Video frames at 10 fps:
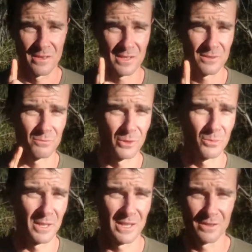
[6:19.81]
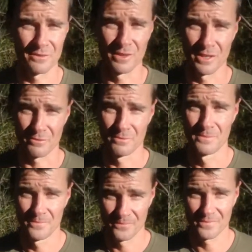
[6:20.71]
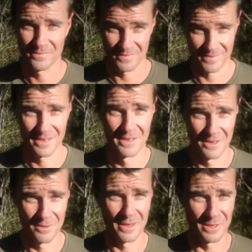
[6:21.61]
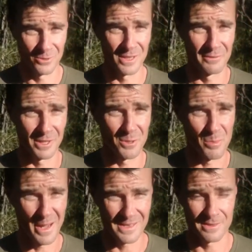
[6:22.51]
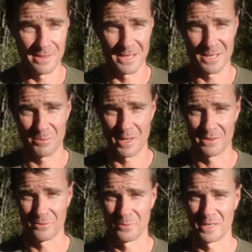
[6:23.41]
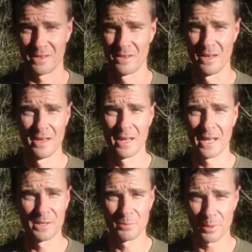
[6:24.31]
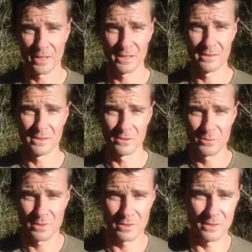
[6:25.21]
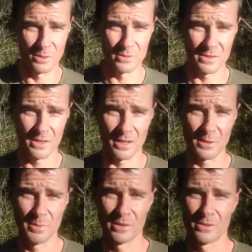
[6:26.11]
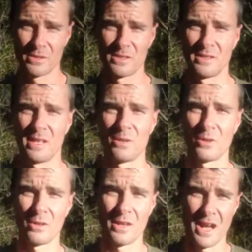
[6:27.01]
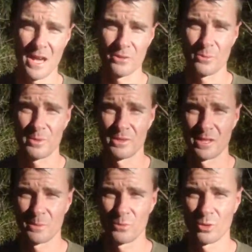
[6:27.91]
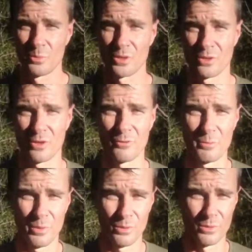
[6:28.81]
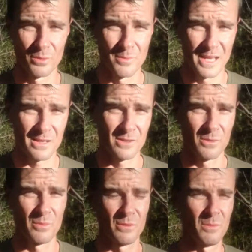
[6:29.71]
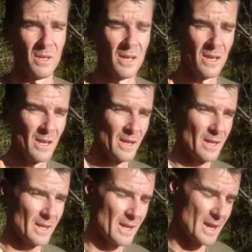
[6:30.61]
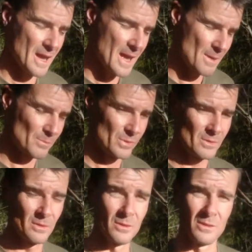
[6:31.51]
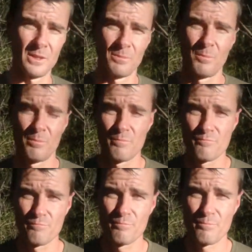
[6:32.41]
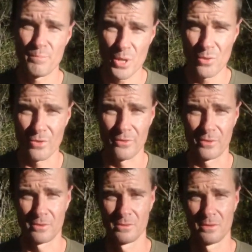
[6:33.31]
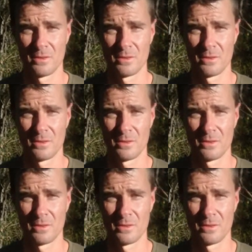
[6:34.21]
That's the real meaning of love. And your loving capacity expands from that. And your body deals with the lowest gunk because it's now got one hundred percent absorption of pure maximum, absolutely beautiful